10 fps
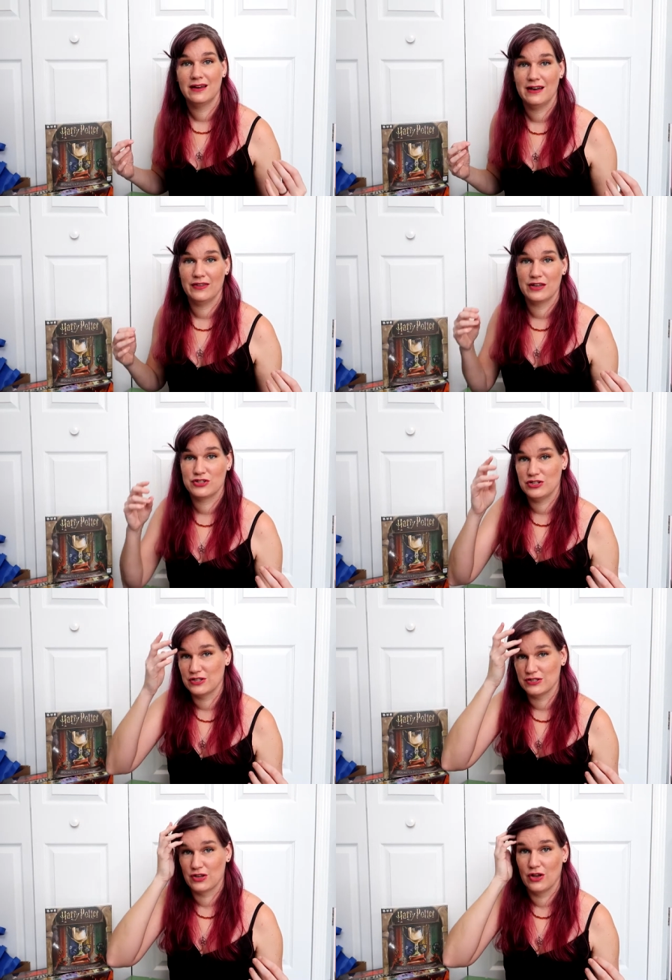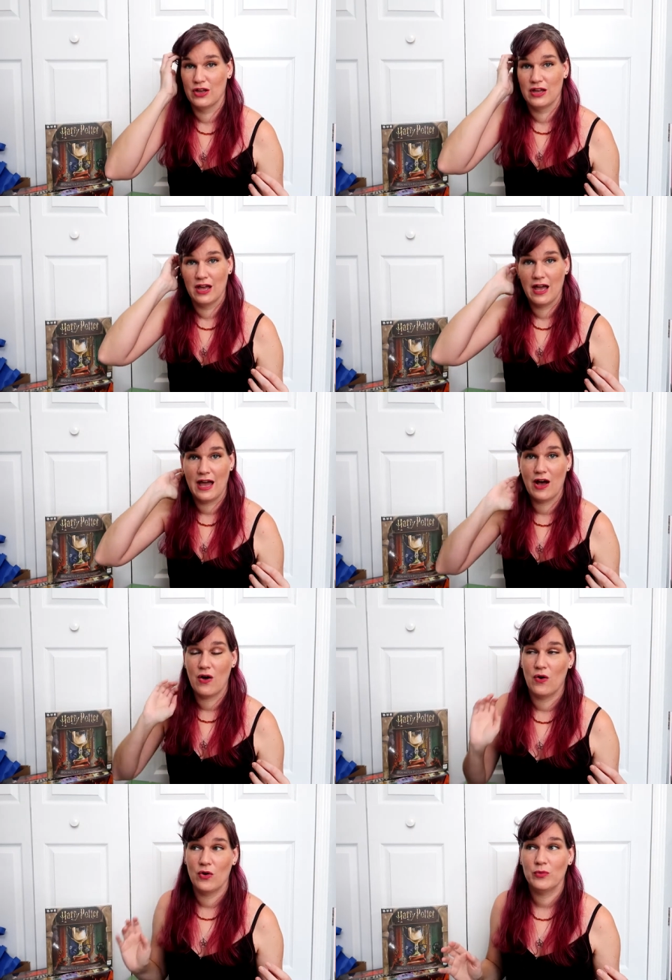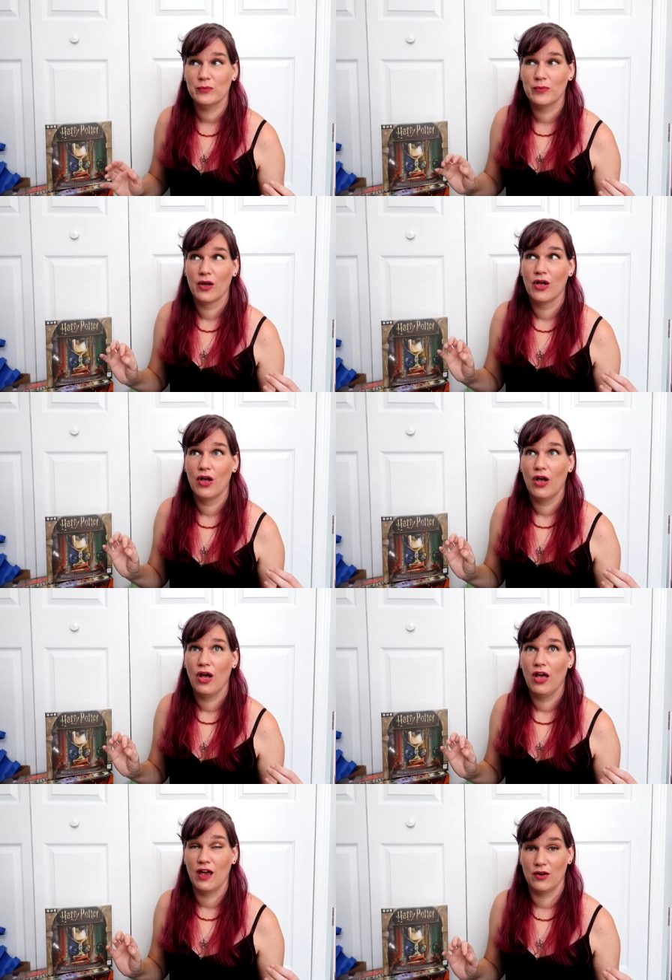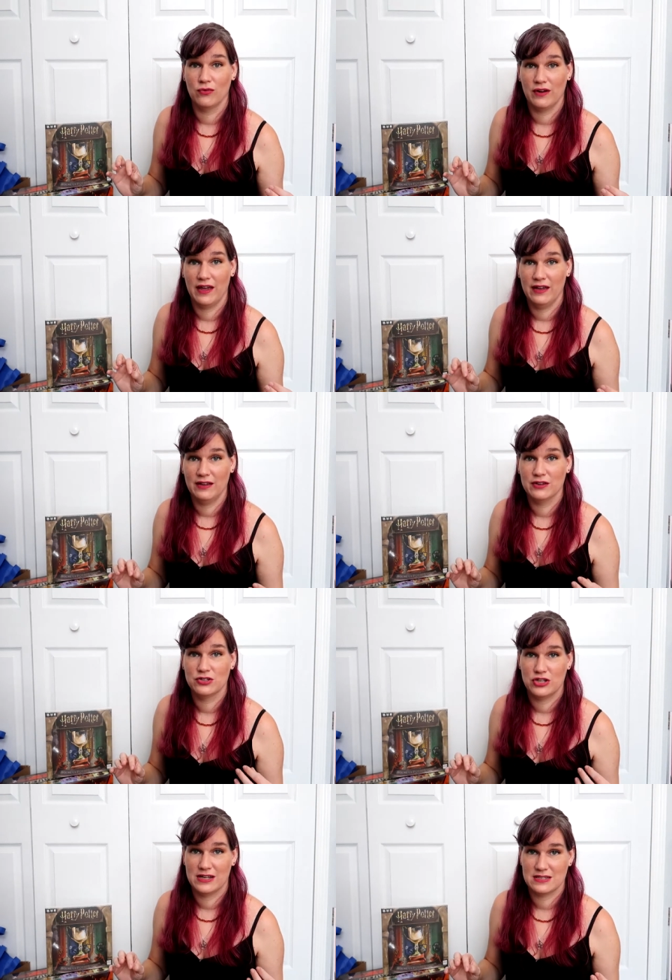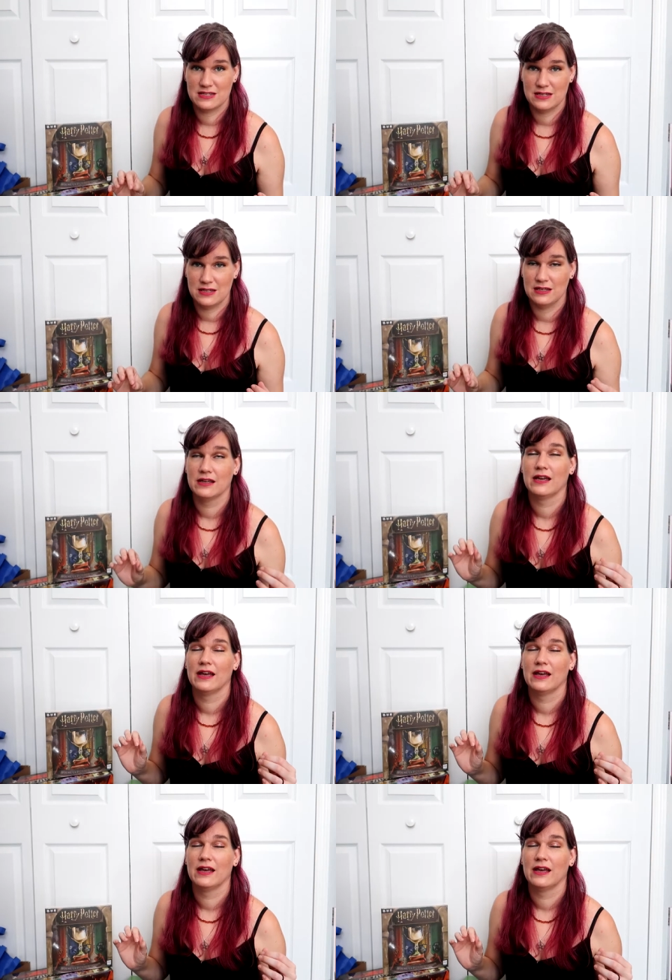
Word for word: Now that she is at home every day, she has tea